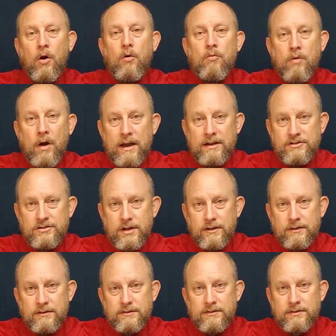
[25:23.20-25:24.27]

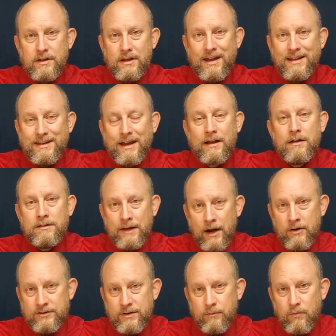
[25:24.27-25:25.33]
righteous. He
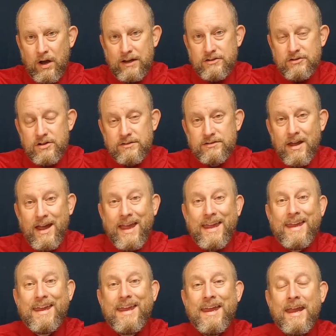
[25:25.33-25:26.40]
declares him righteous.
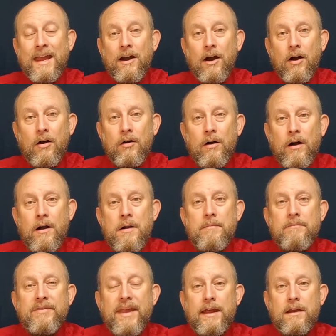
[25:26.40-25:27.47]
Here,
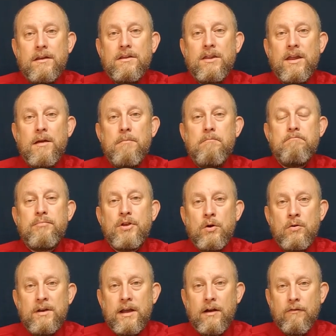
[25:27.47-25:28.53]
in the
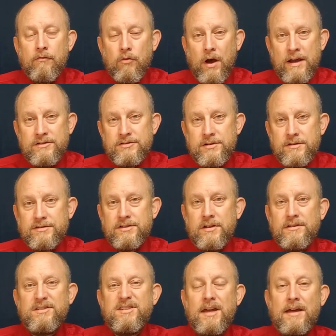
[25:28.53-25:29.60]
imputing of
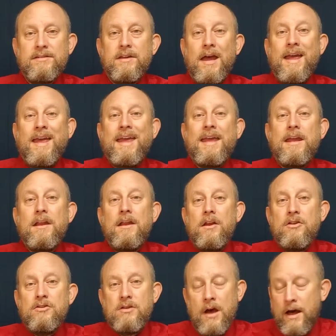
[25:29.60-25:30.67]
righteousness says he
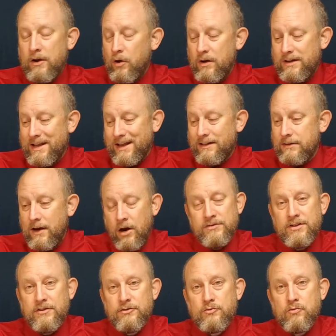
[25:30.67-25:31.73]
not only
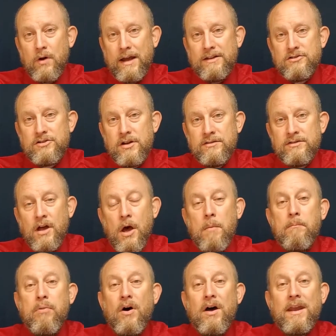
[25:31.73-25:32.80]
declares us righteous,
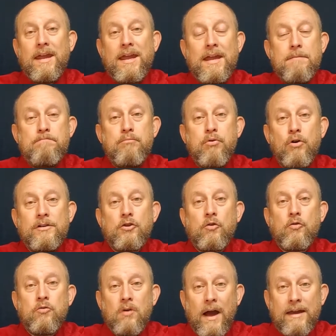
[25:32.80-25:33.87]
but he puts
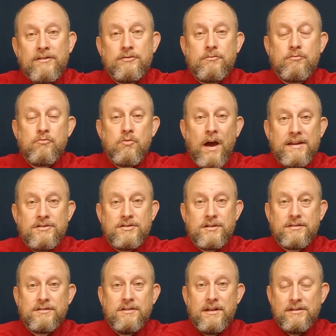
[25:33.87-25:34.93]
Christ's
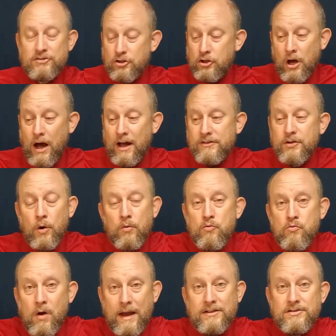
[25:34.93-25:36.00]
righteousness, God's
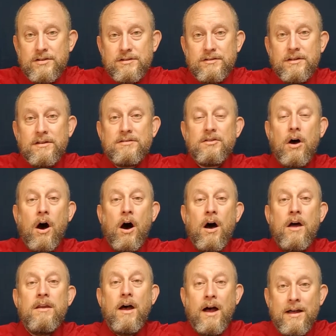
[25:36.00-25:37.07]
own righteousness,
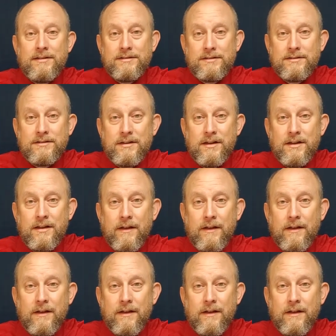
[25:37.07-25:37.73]
on us.